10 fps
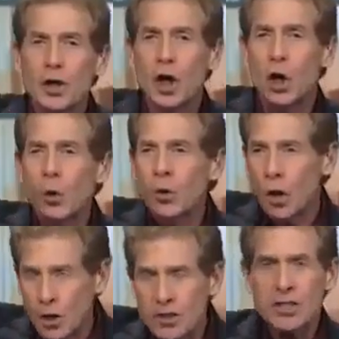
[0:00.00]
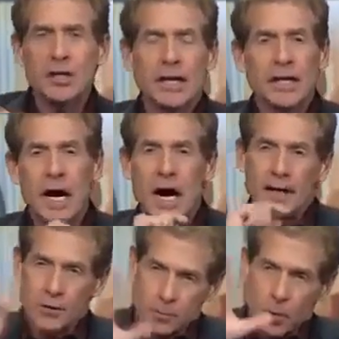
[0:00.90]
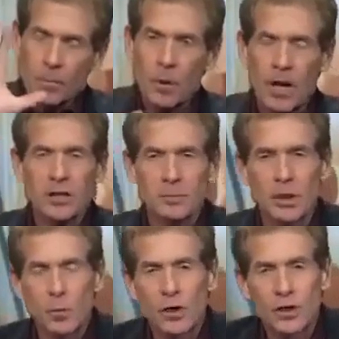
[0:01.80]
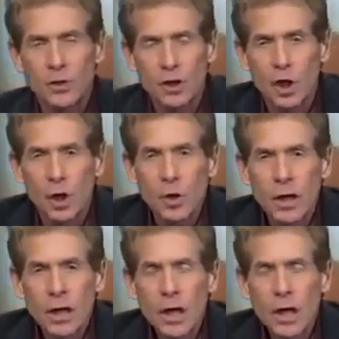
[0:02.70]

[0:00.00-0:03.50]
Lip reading: ago on Sunday night, or approximately 1 year ago,